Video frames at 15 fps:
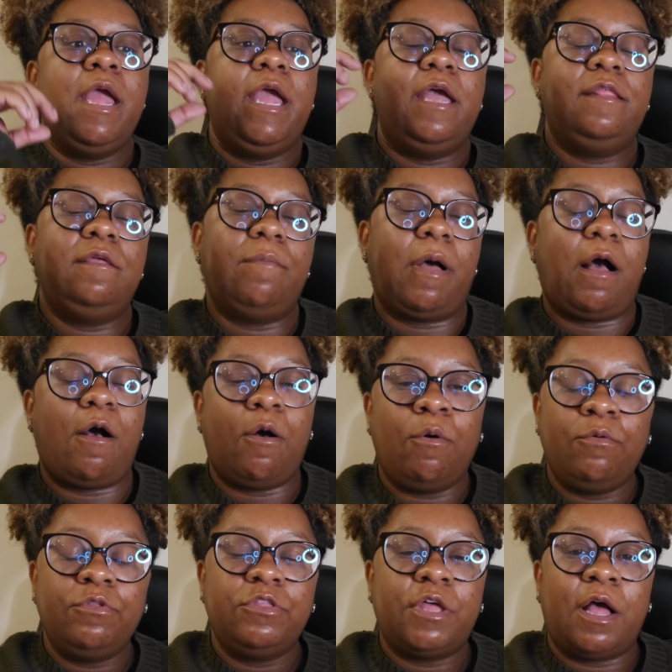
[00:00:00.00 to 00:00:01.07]
and then my
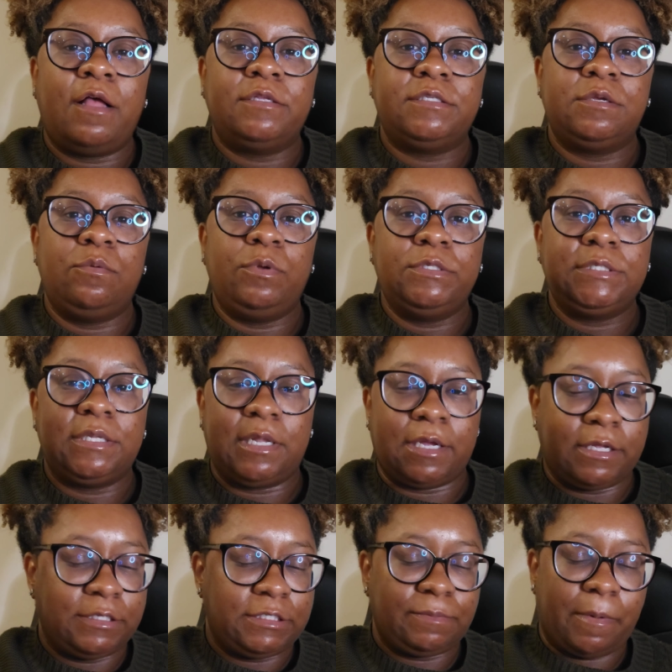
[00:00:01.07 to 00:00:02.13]
own thoughts, it wasn't like
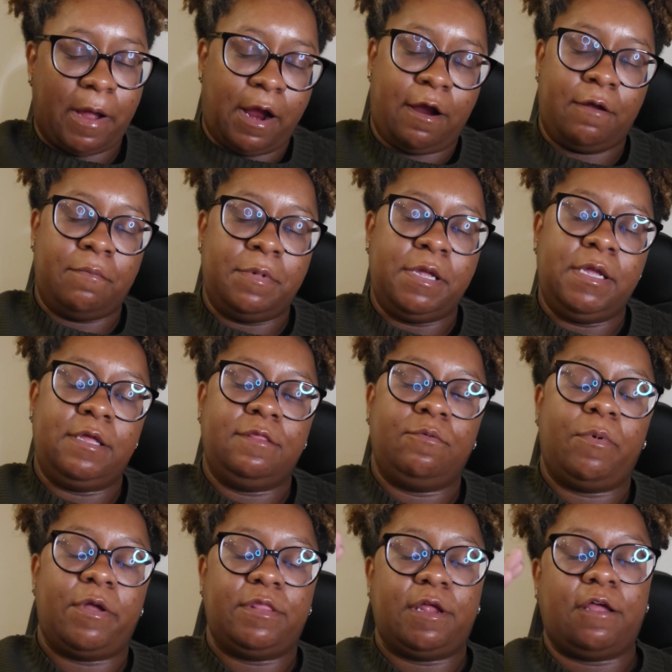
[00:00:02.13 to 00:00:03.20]
inspiring me in the
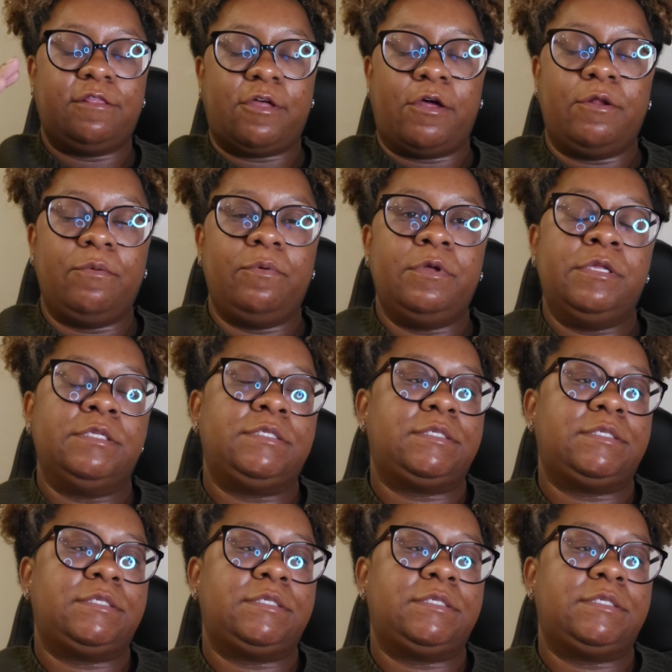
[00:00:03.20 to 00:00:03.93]
way that I thought it would.